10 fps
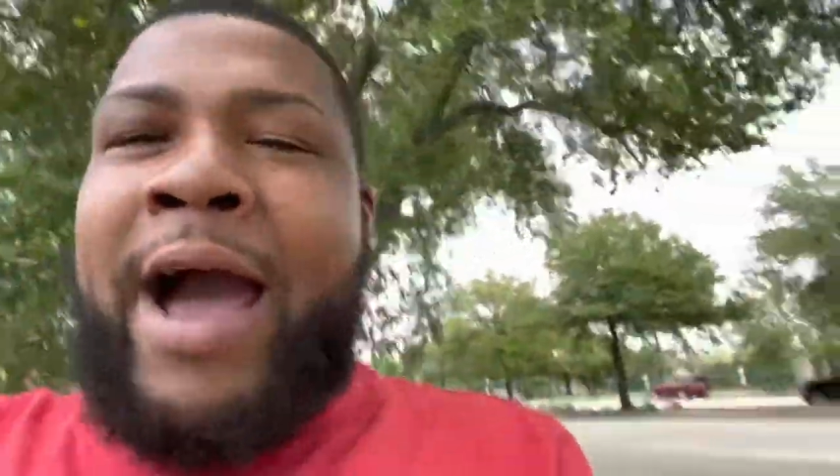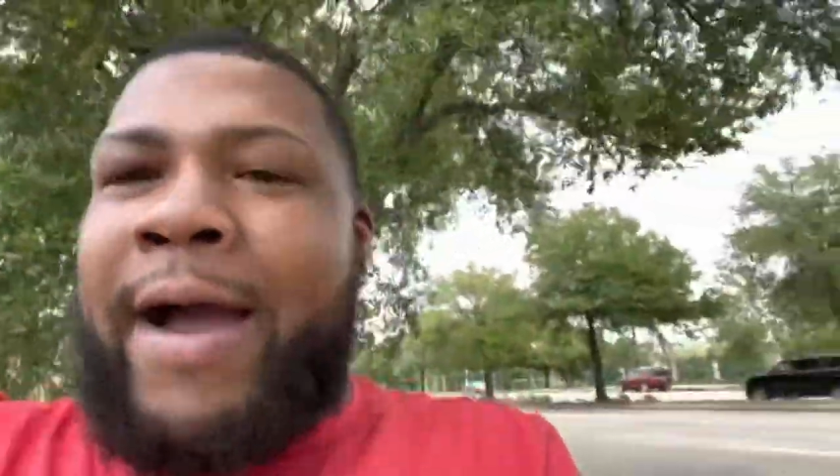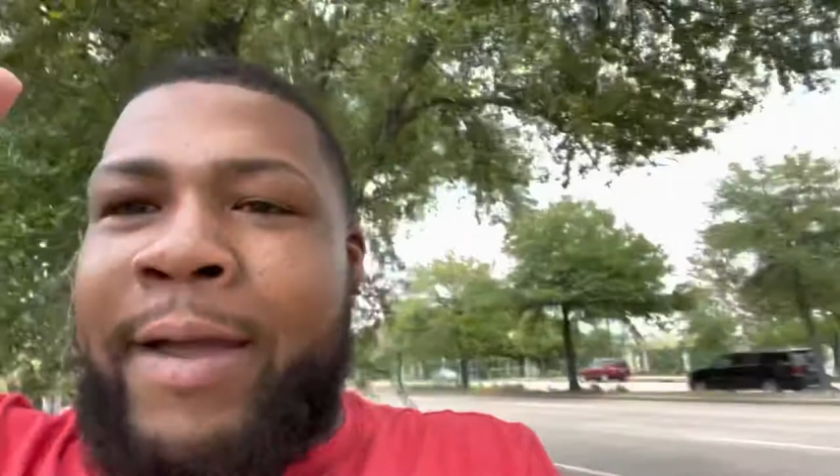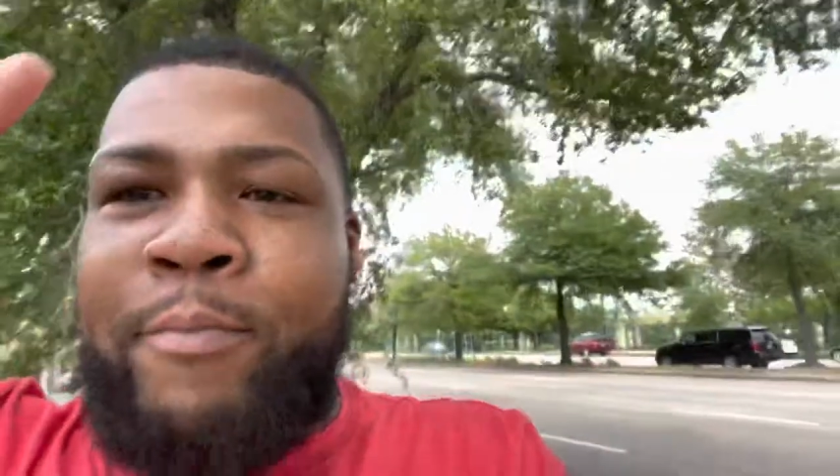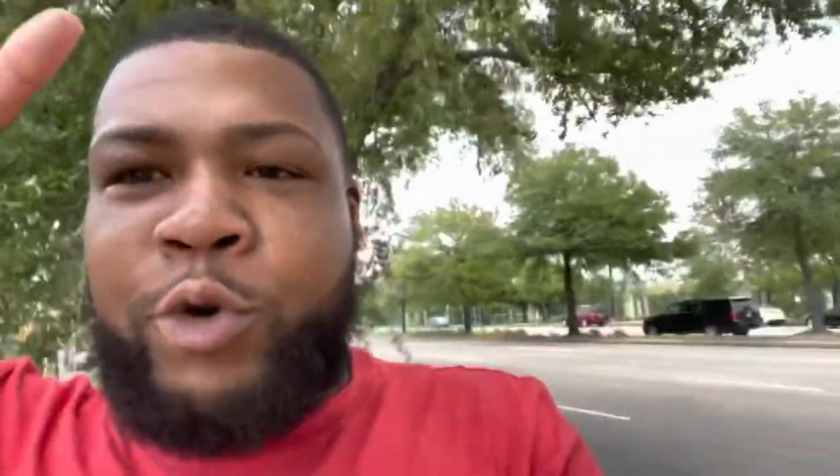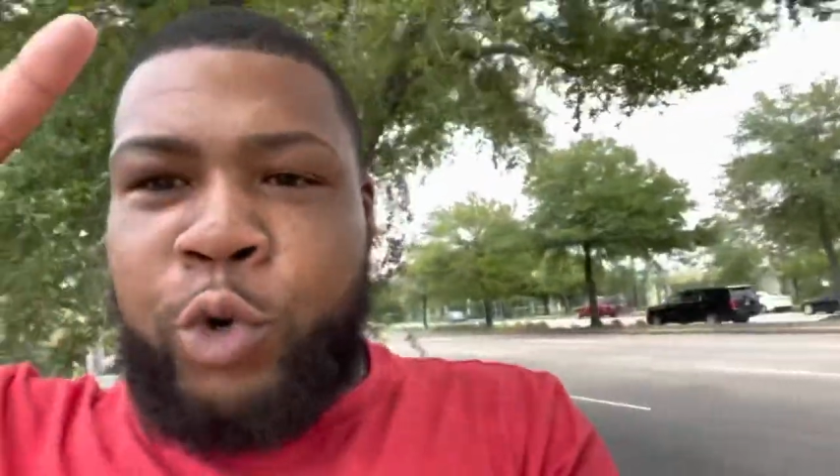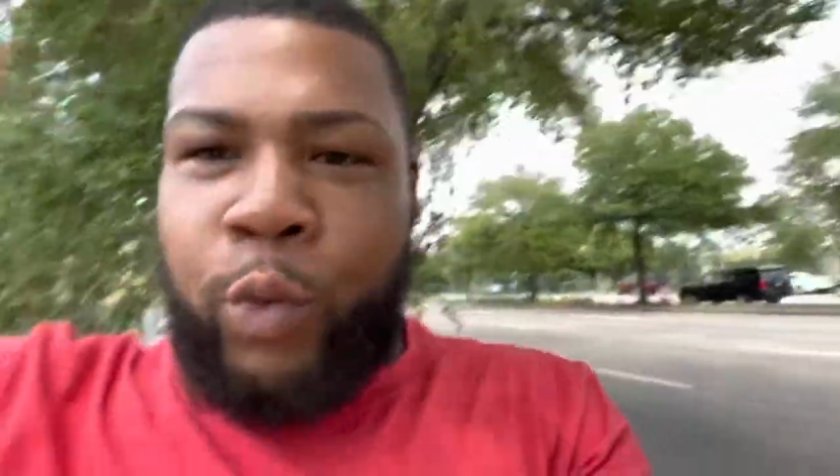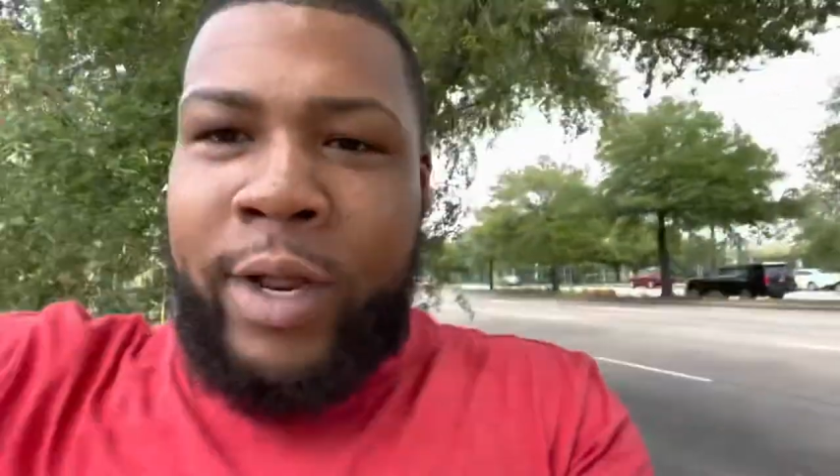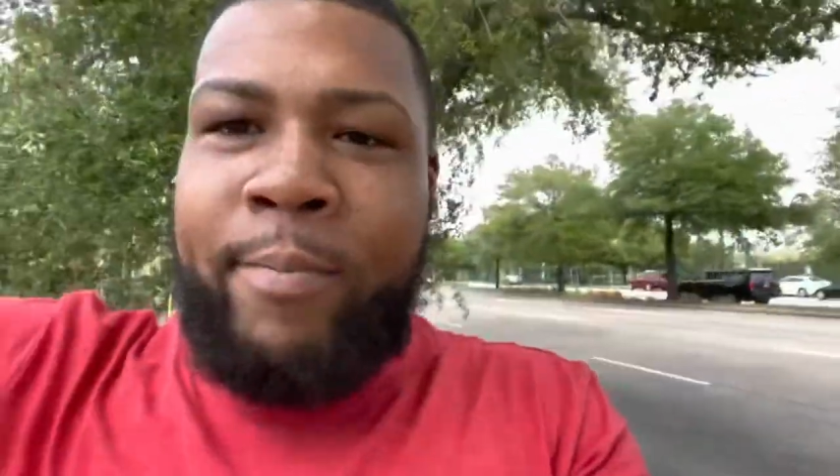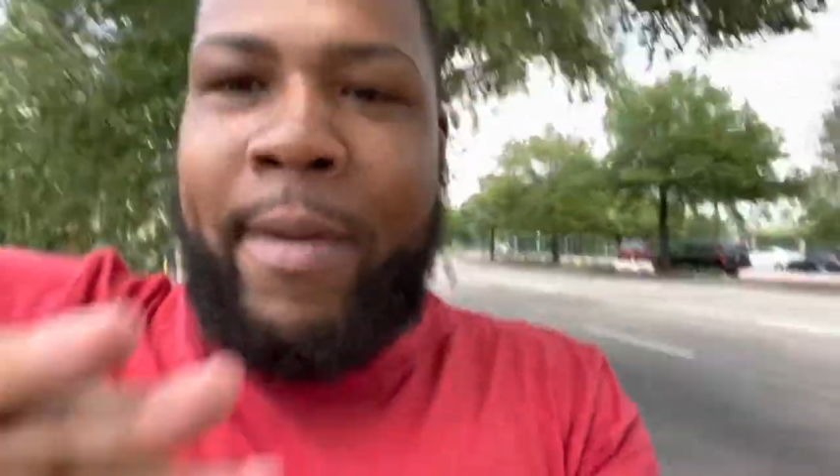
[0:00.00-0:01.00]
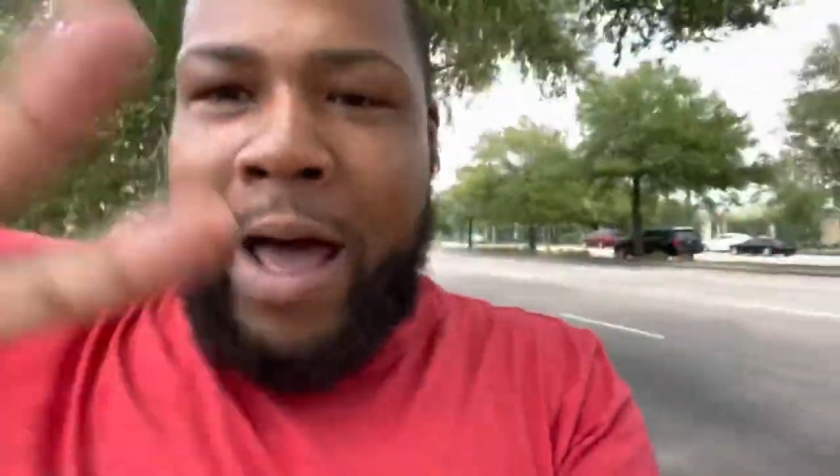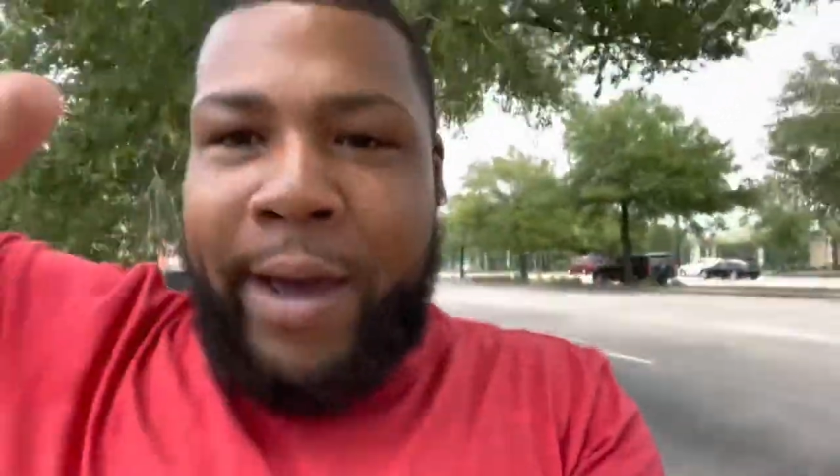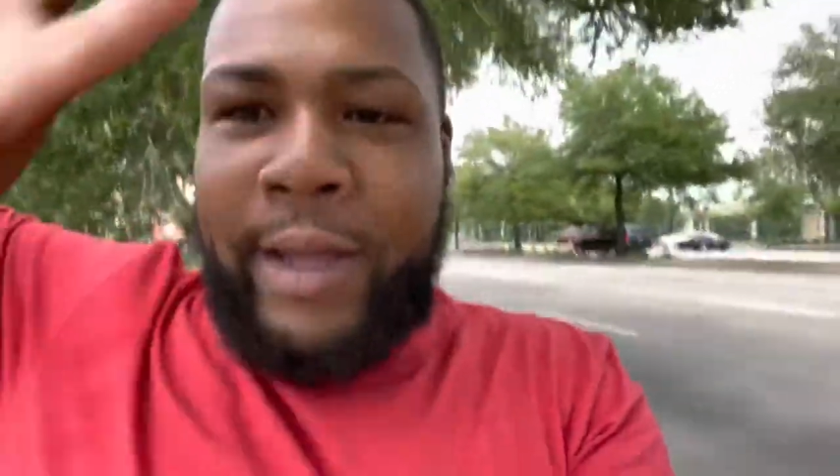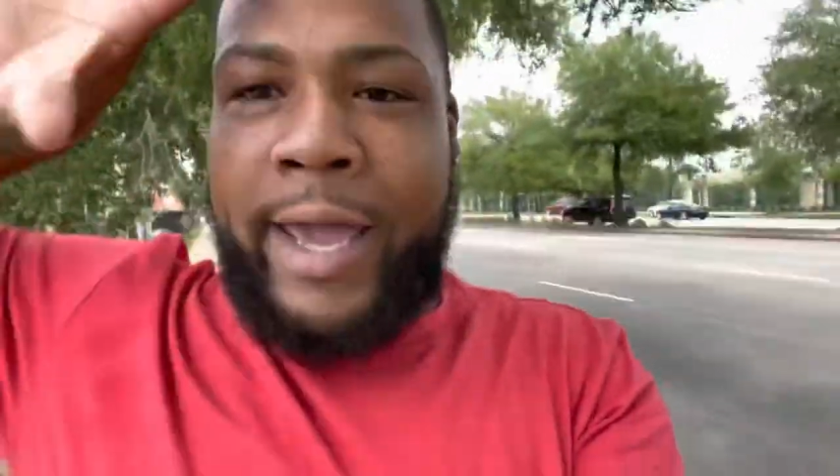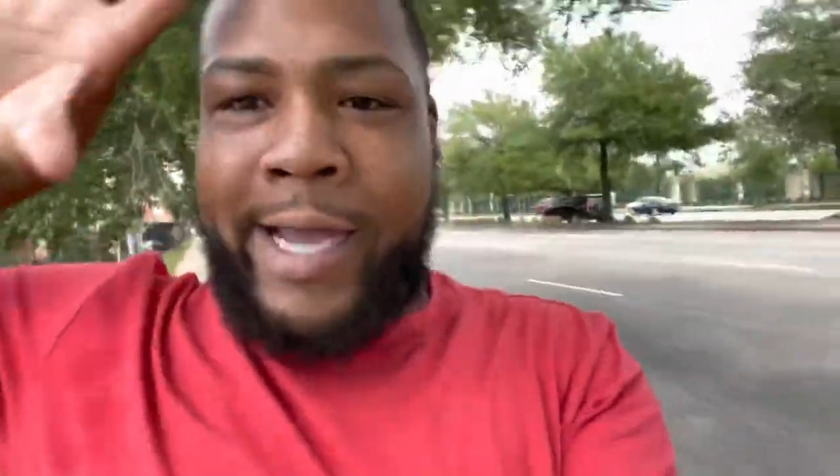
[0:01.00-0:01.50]
I am doing my
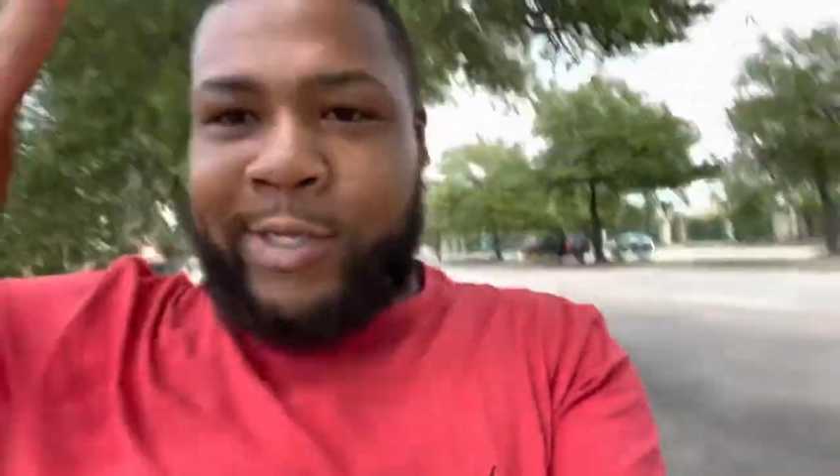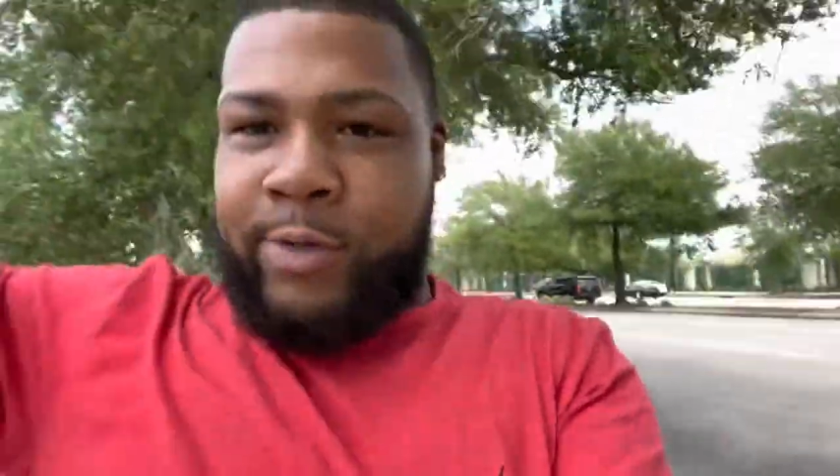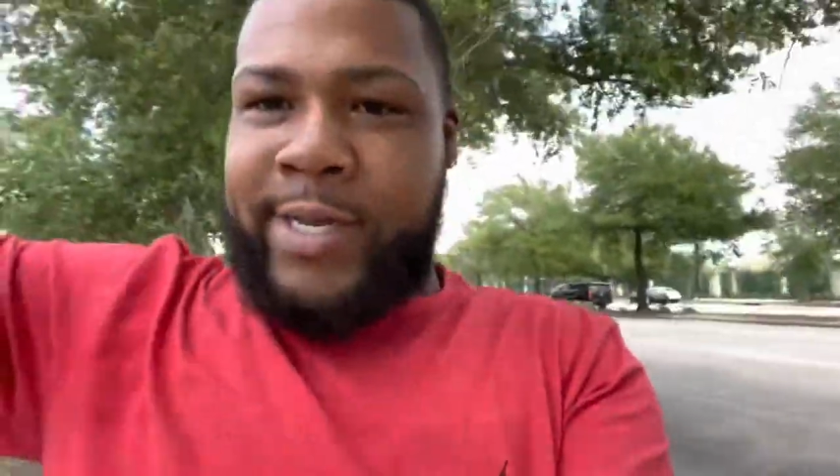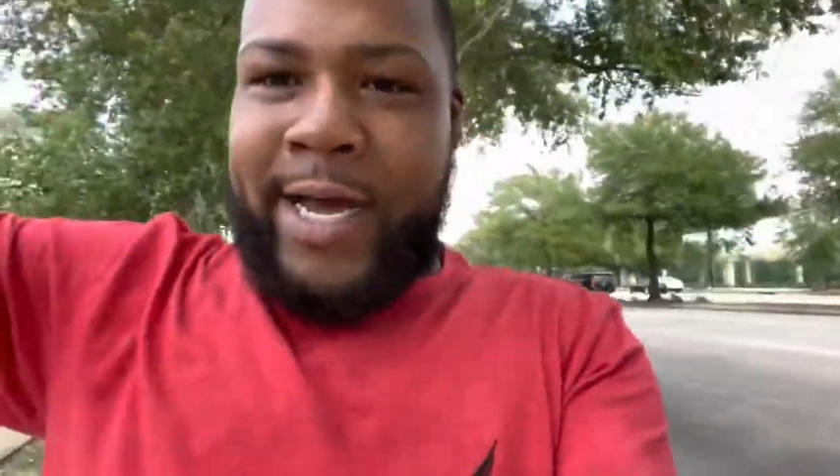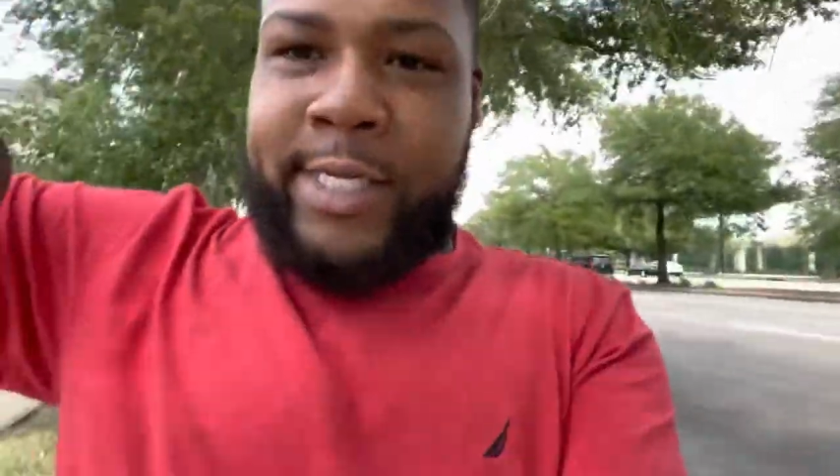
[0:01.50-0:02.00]
exercise.